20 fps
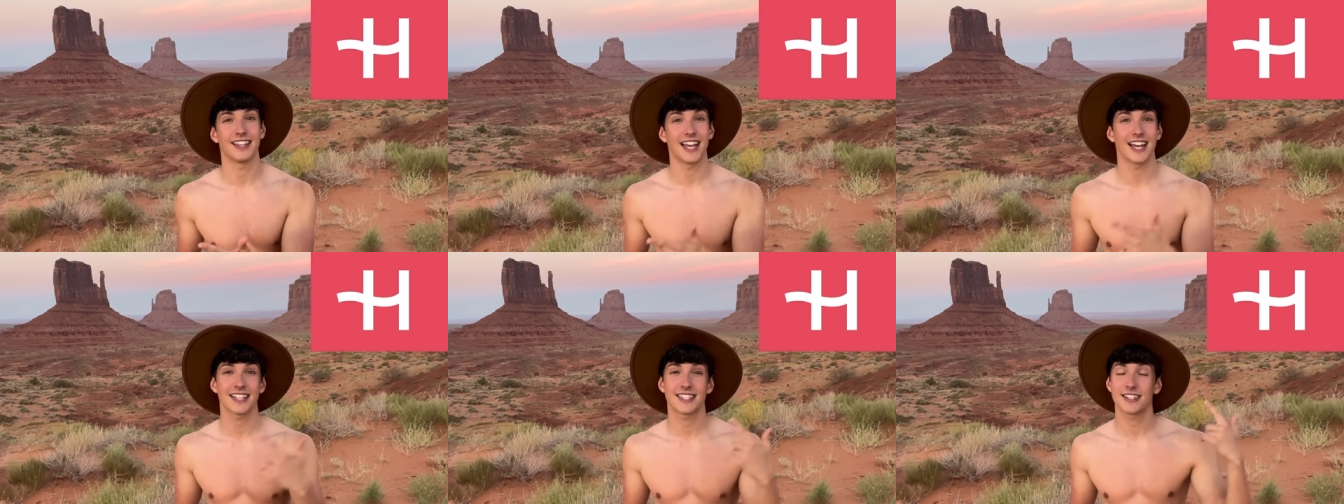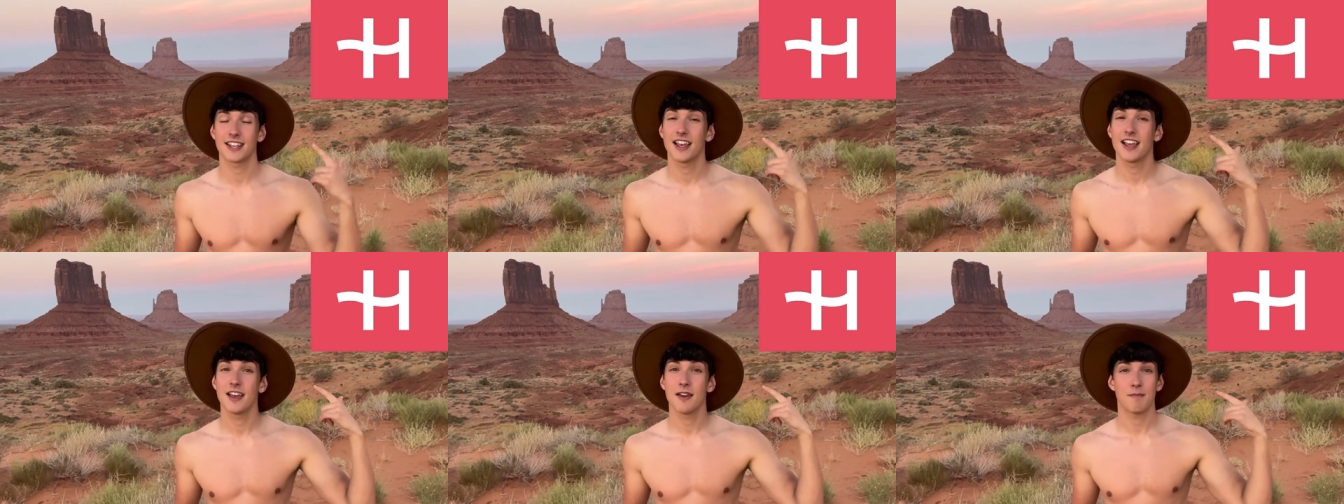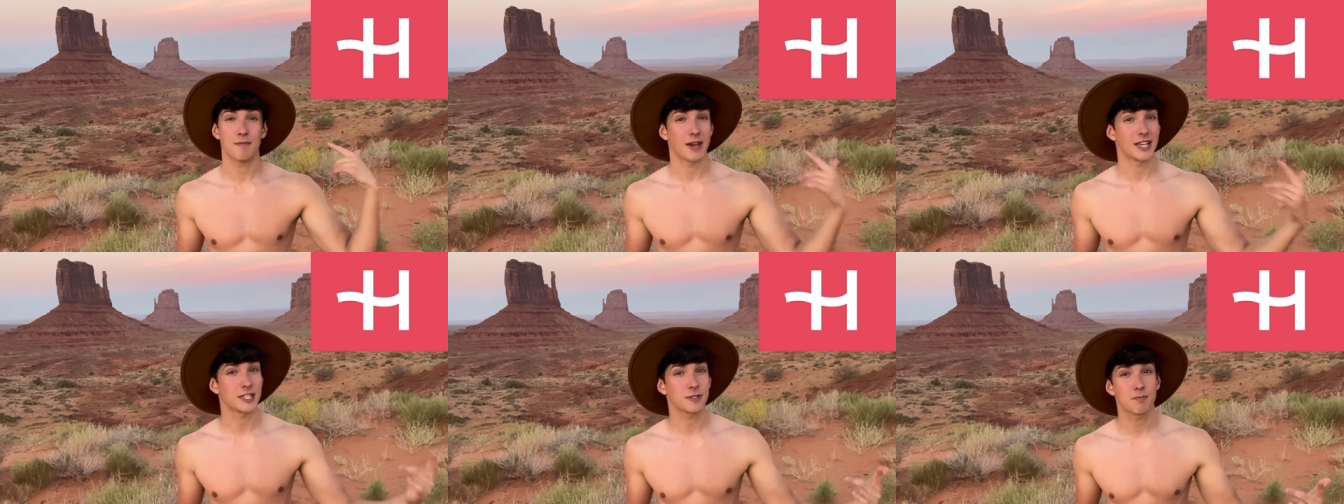That's
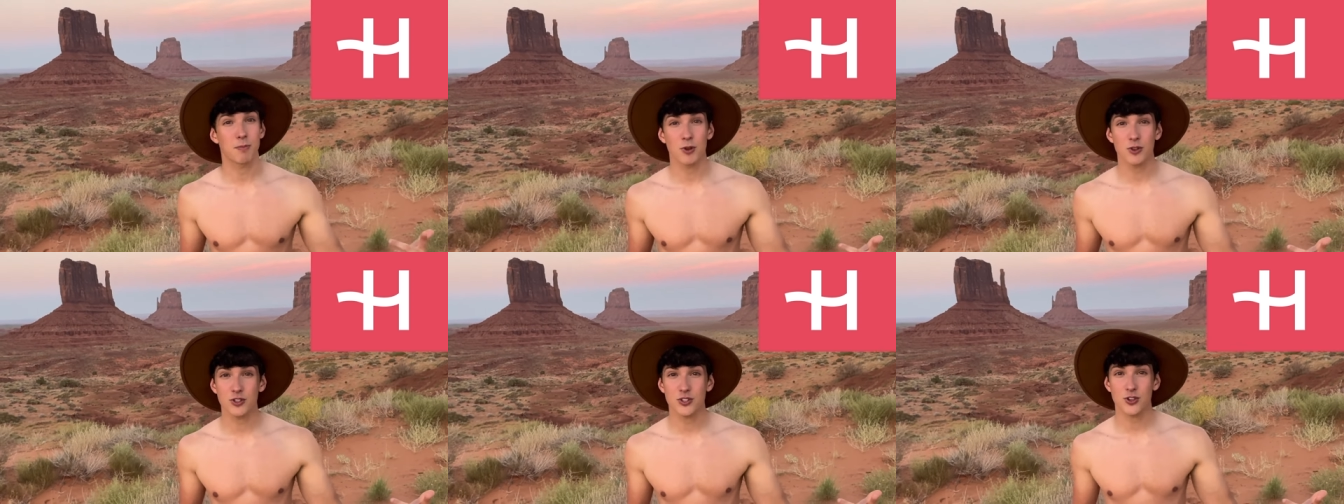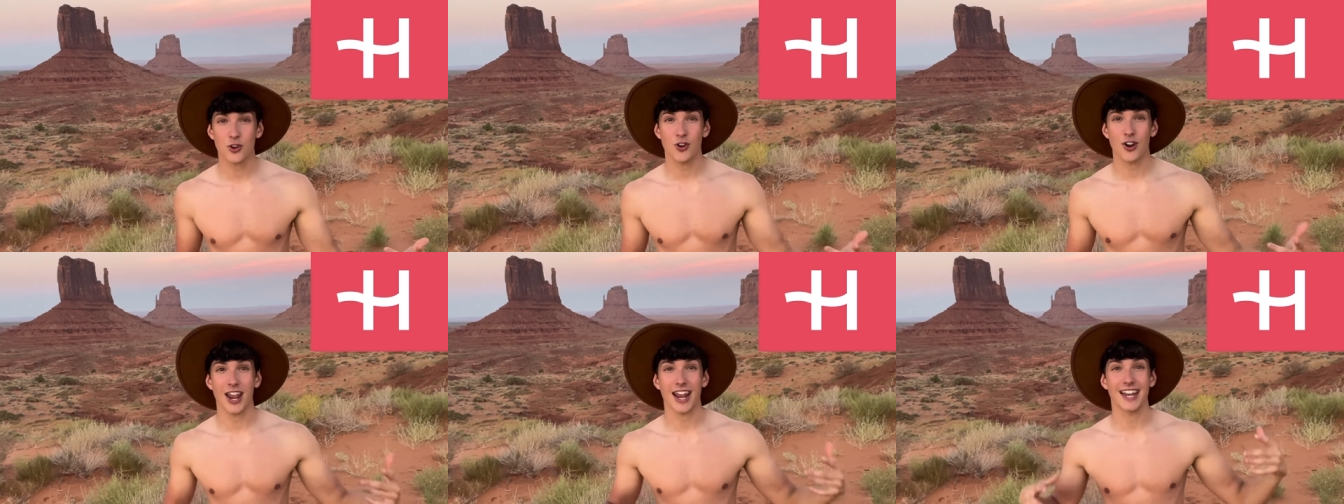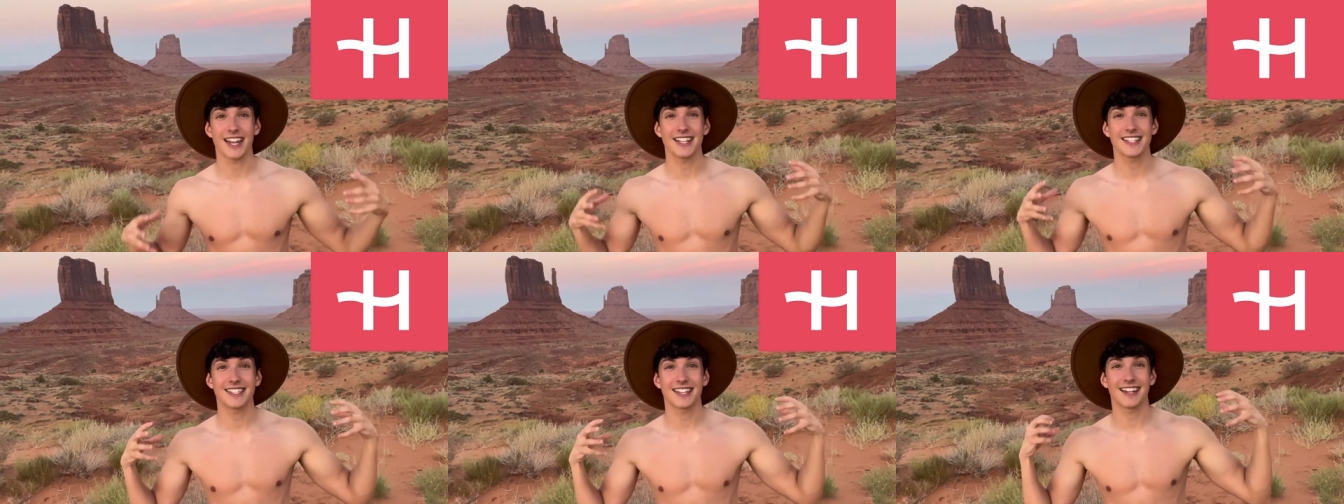my sponsor,
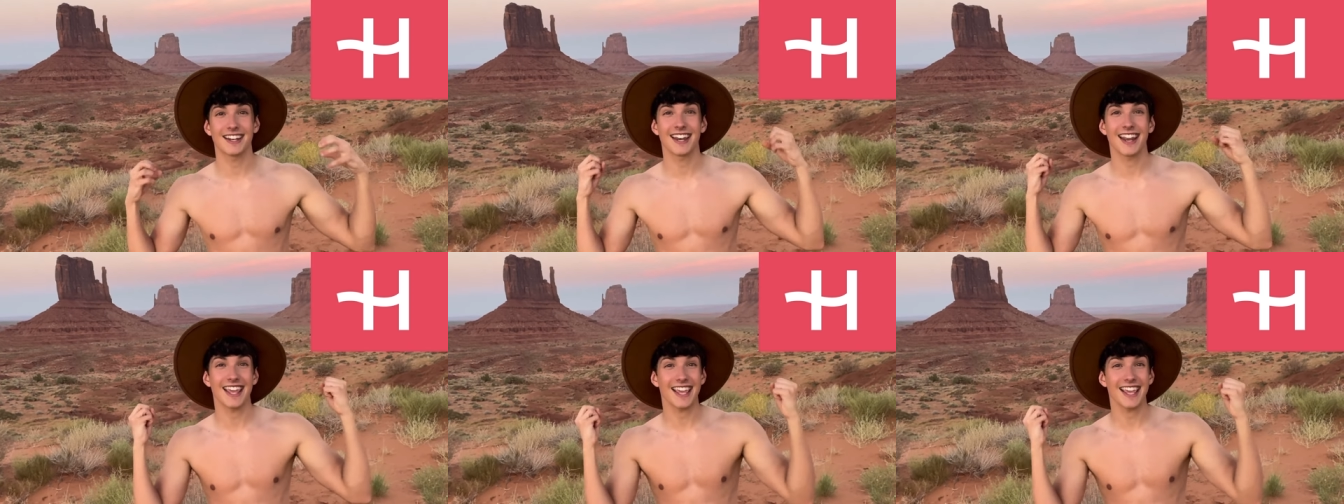and it's an